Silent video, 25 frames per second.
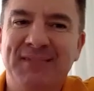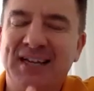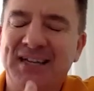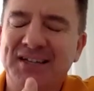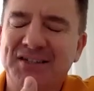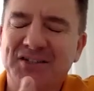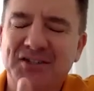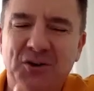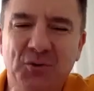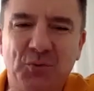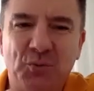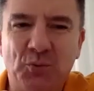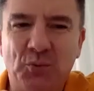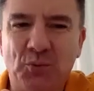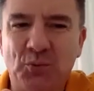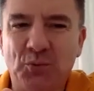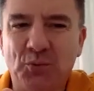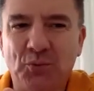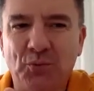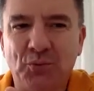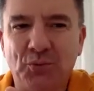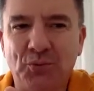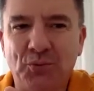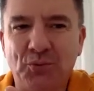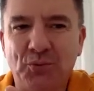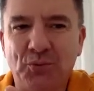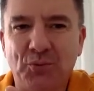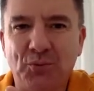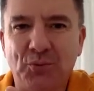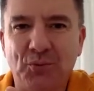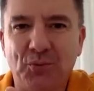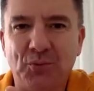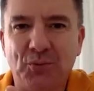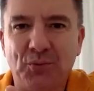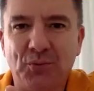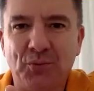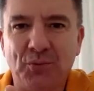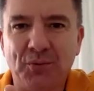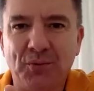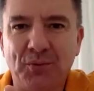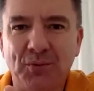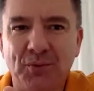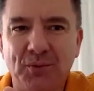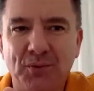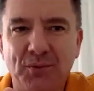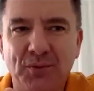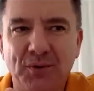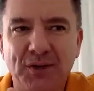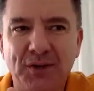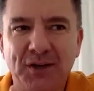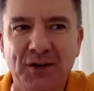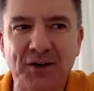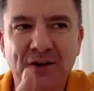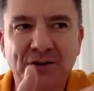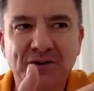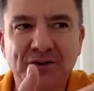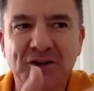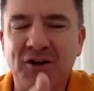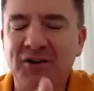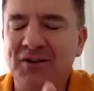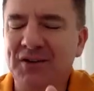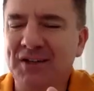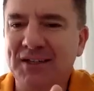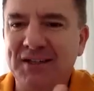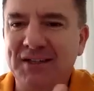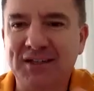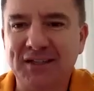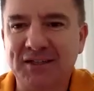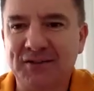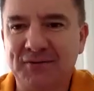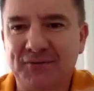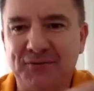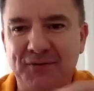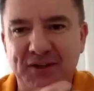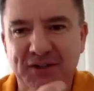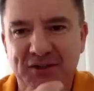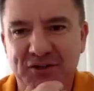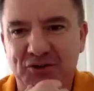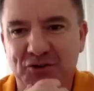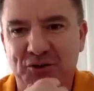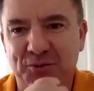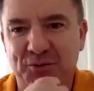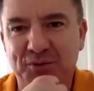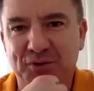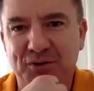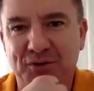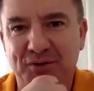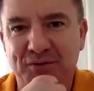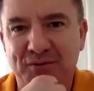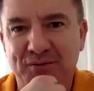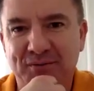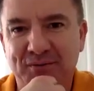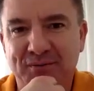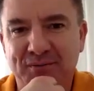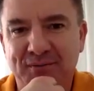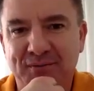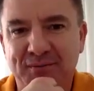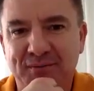And so, you know, don't let this fear stop you.